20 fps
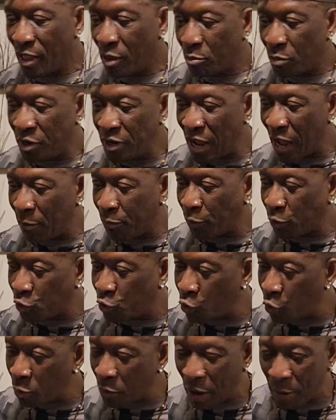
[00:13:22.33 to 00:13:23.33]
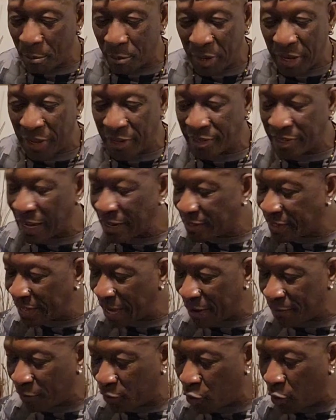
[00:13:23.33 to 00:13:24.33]
Me now put human beings
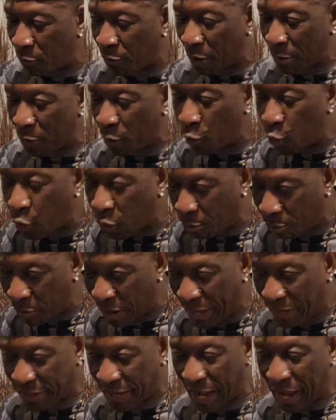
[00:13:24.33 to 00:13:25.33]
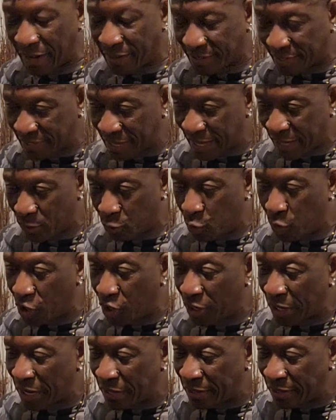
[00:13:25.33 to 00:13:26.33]
aside to comfort my own mind. I said we're
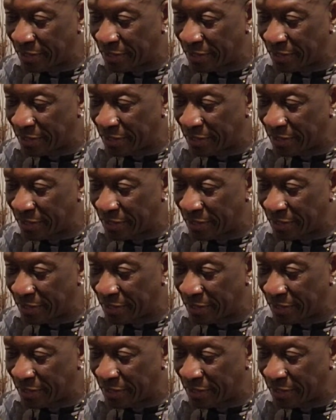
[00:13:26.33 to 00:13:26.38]
gonna